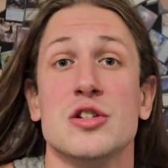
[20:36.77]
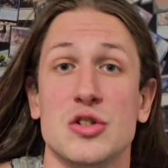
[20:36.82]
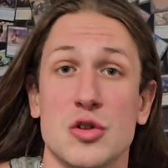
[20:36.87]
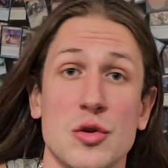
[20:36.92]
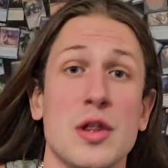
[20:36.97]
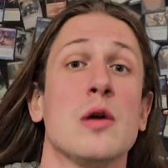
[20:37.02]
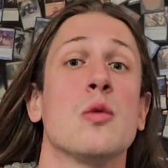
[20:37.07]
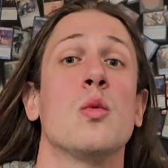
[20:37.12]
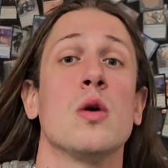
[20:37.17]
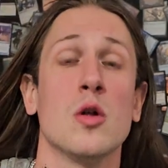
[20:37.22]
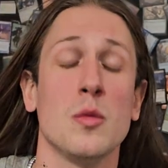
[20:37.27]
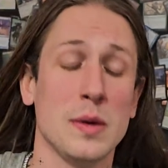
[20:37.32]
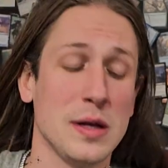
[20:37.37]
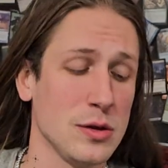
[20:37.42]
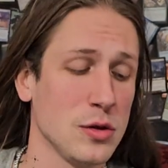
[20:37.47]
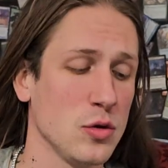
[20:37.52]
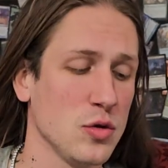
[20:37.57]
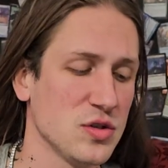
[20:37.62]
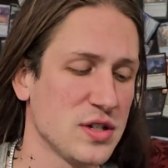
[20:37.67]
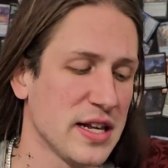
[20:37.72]
so they will be
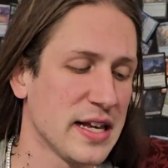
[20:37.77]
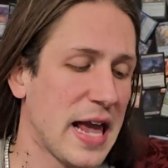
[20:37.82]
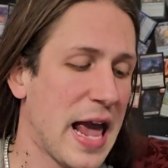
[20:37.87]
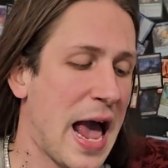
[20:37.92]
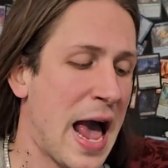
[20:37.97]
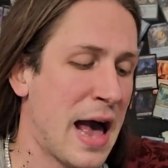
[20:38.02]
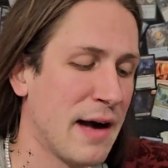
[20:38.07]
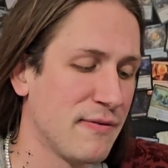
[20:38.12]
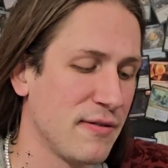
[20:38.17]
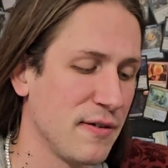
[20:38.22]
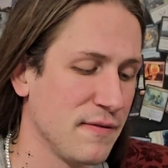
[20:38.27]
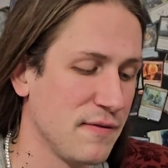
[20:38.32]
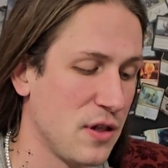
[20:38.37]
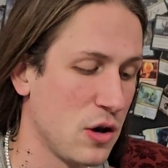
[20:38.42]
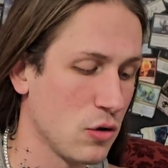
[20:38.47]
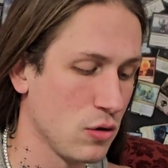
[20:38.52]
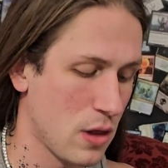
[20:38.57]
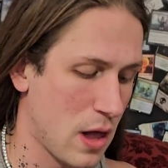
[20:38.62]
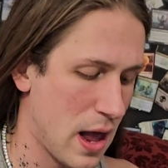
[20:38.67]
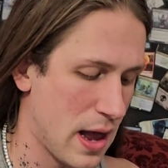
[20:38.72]
losing half of
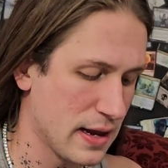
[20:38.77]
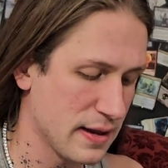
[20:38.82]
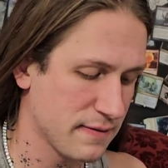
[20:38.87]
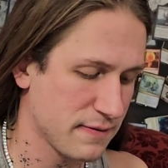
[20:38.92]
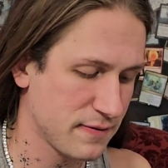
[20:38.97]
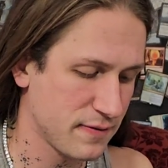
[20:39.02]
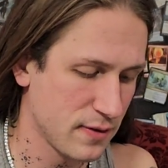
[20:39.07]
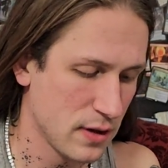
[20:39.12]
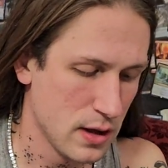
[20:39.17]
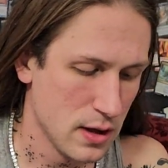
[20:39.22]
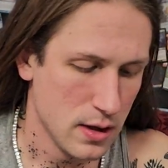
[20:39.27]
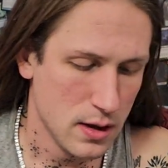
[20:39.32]
their life.